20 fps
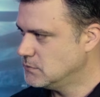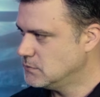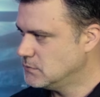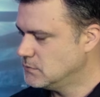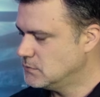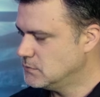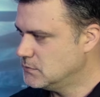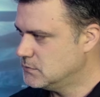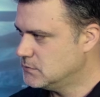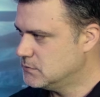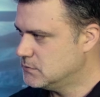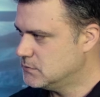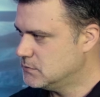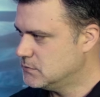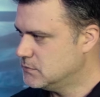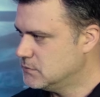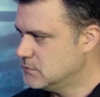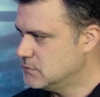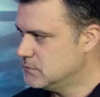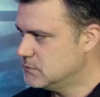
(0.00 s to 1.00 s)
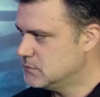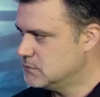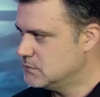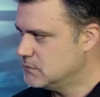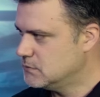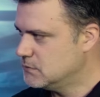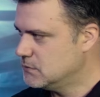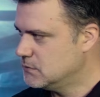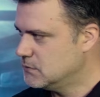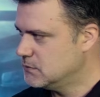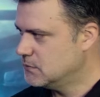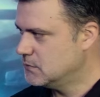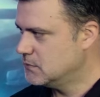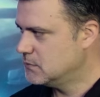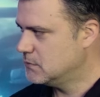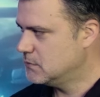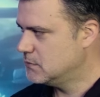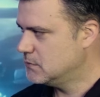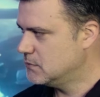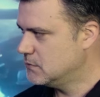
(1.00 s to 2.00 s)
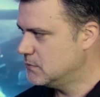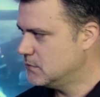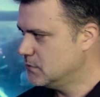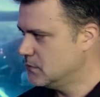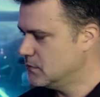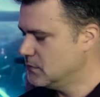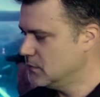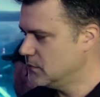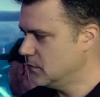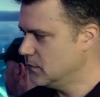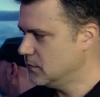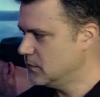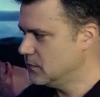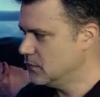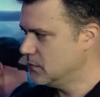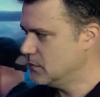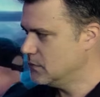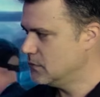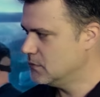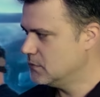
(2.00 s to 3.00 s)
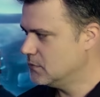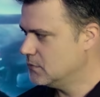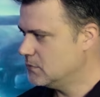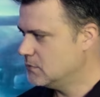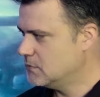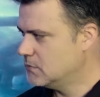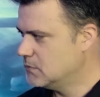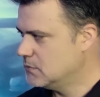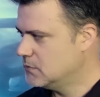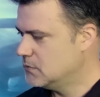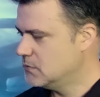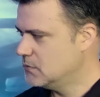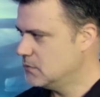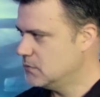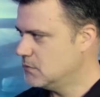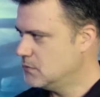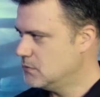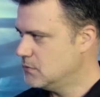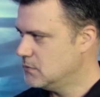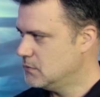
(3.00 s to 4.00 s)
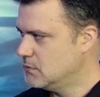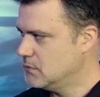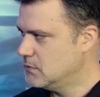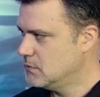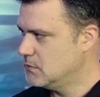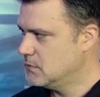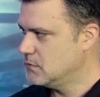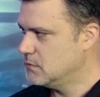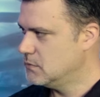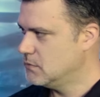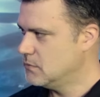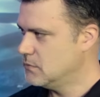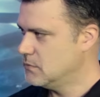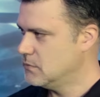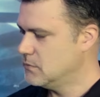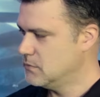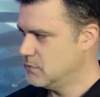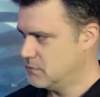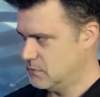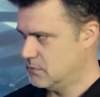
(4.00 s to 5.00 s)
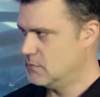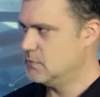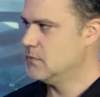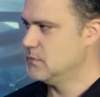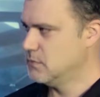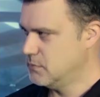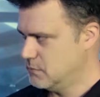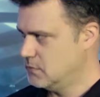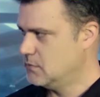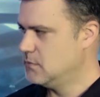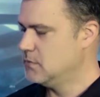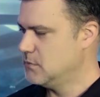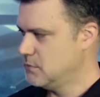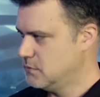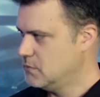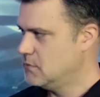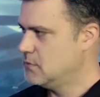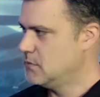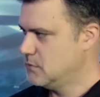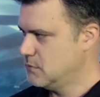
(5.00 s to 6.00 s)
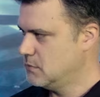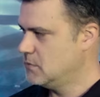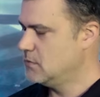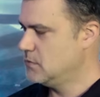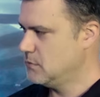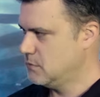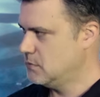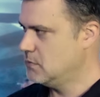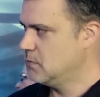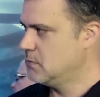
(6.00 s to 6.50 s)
(silent)